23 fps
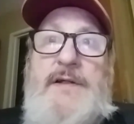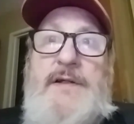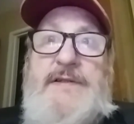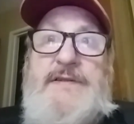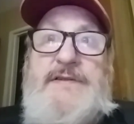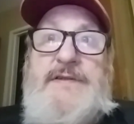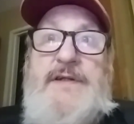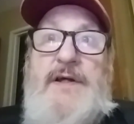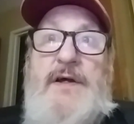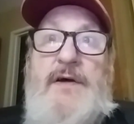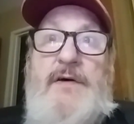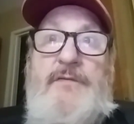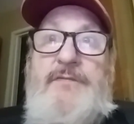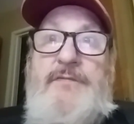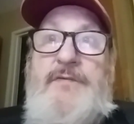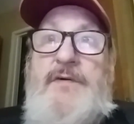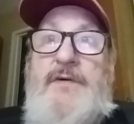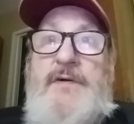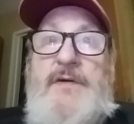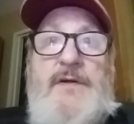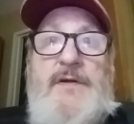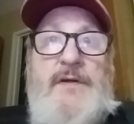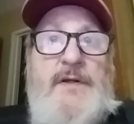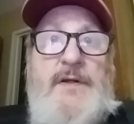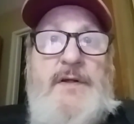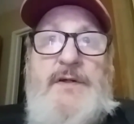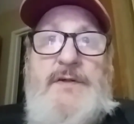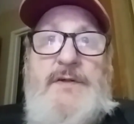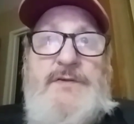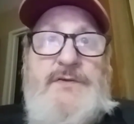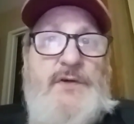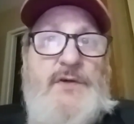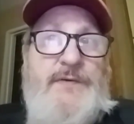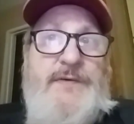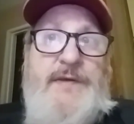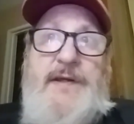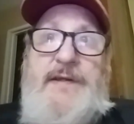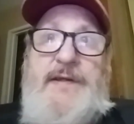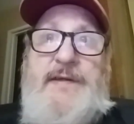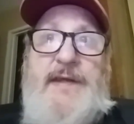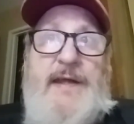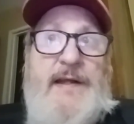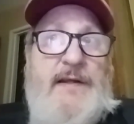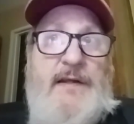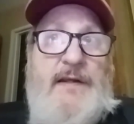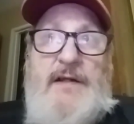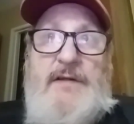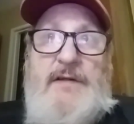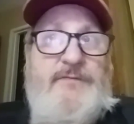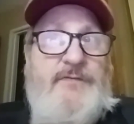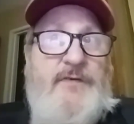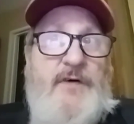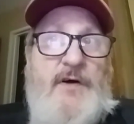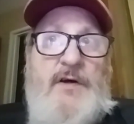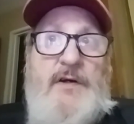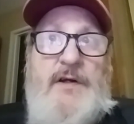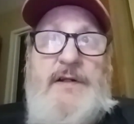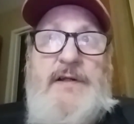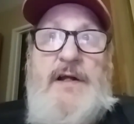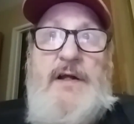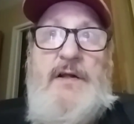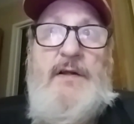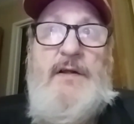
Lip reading: itself. So I think they had a lot of fog in